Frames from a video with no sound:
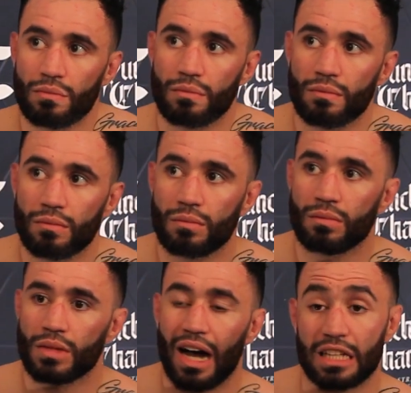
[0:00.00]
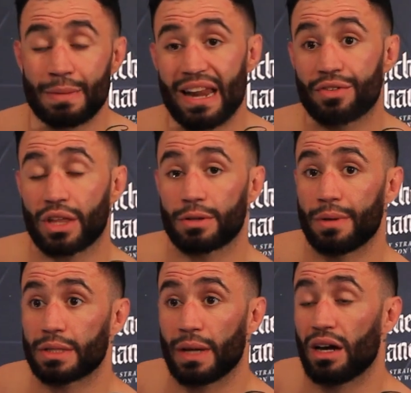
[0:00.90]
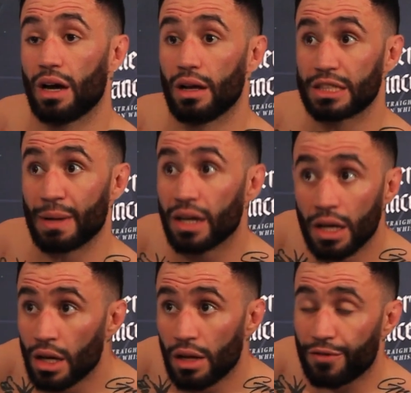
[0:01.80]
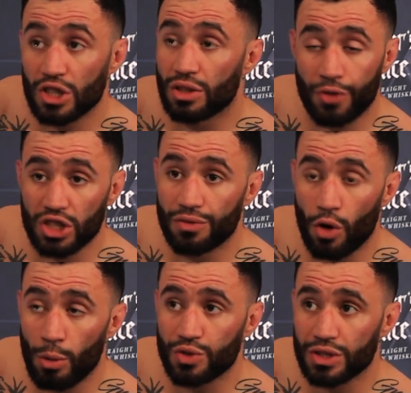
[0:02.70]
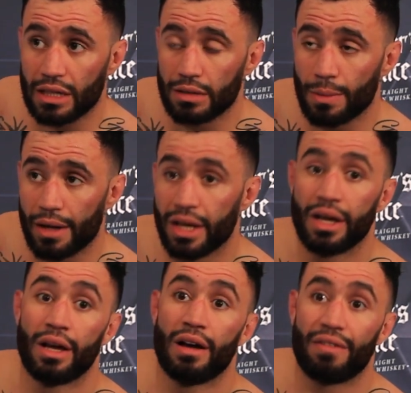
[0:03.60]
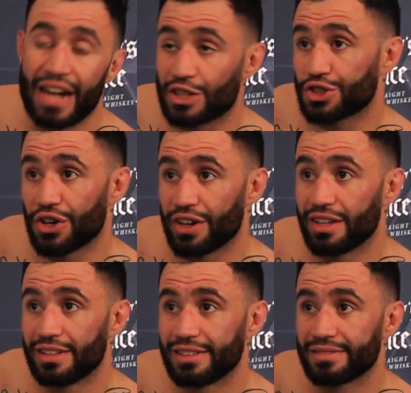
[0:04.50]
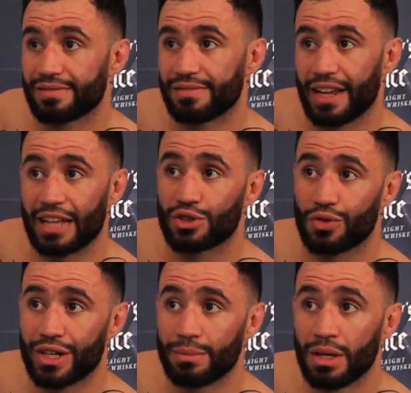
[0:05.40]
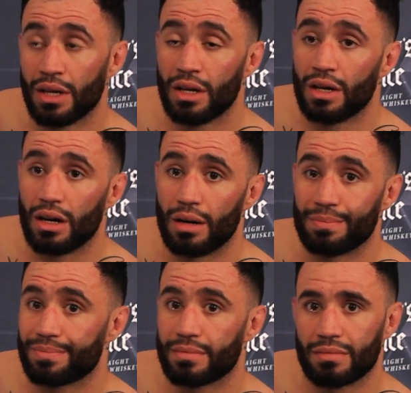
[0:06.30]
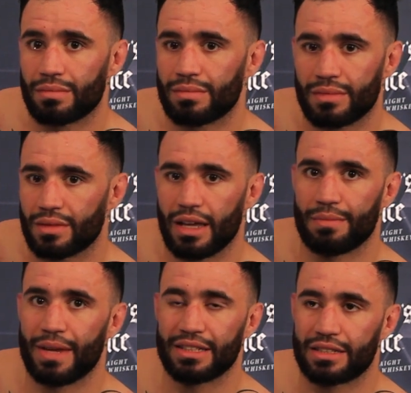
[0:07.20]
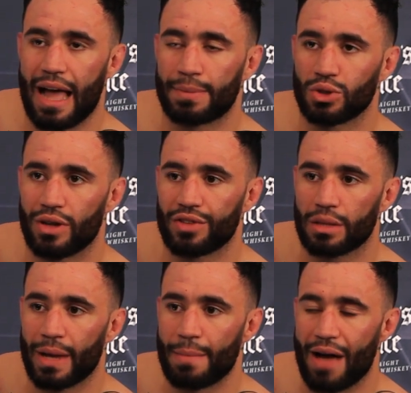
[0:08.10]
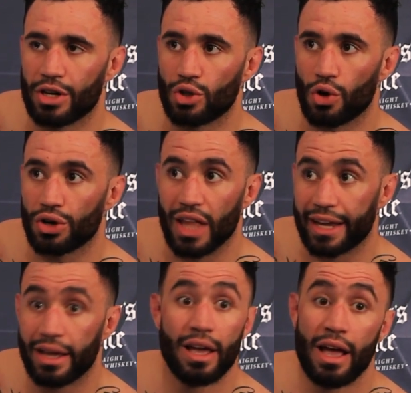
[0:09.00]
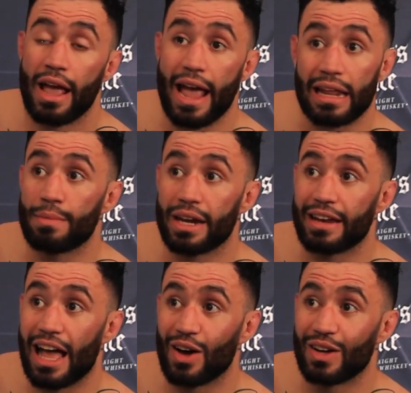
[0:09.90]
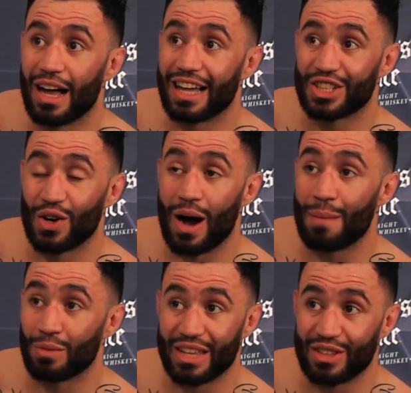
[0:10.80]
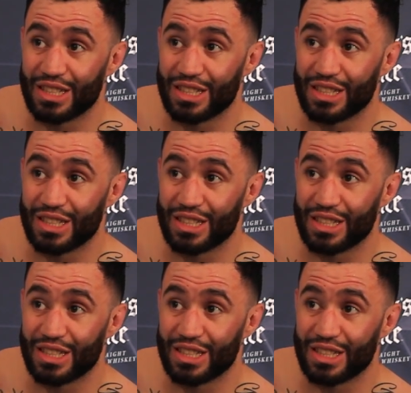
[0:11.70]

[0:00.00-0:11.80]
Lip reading: you? Oh, it's meant everything to me. It's meant first and foremost, first thing that comes to mind, financial security, financial freedom. It means absolutely everything to me. I'm having a daughter like any minute now. So I'm leaving